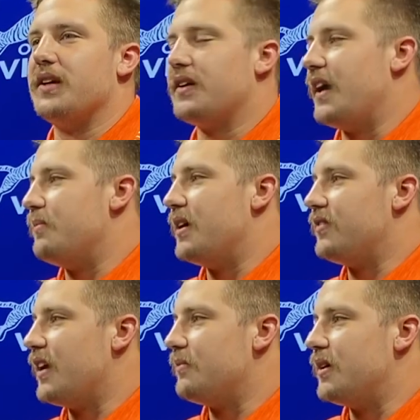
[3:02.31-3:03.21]
Game day is
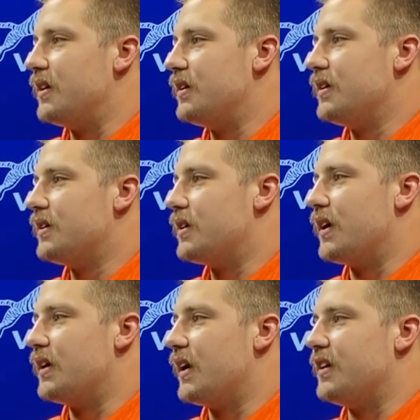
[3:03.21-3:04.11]
game day.
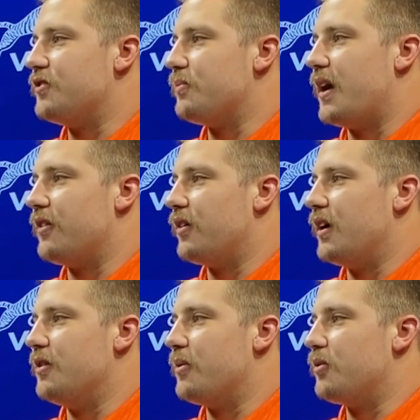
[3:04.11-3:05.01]
You got to get your mind
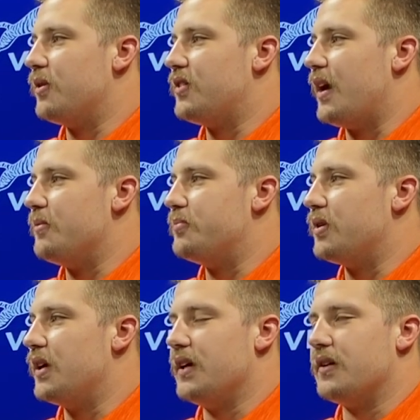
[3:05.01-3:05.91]
right no matter what time you
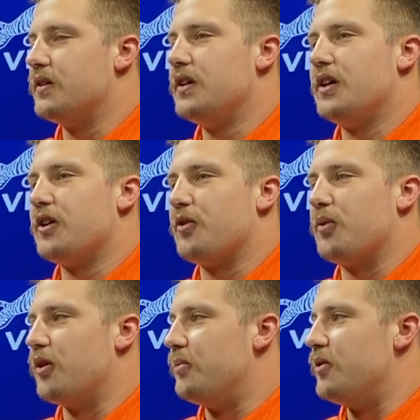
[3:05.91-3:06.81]
play. And
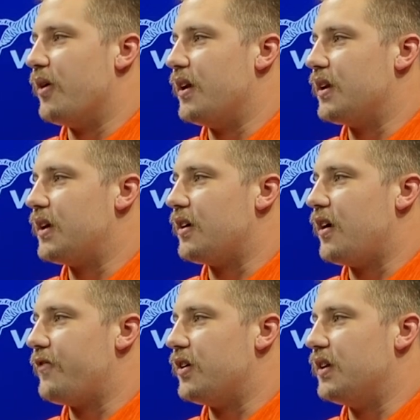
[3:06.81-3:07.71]
we're going to be ready to kick
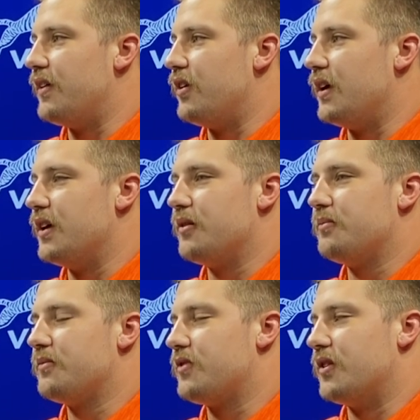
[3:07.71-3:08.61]
off at 11 a.m.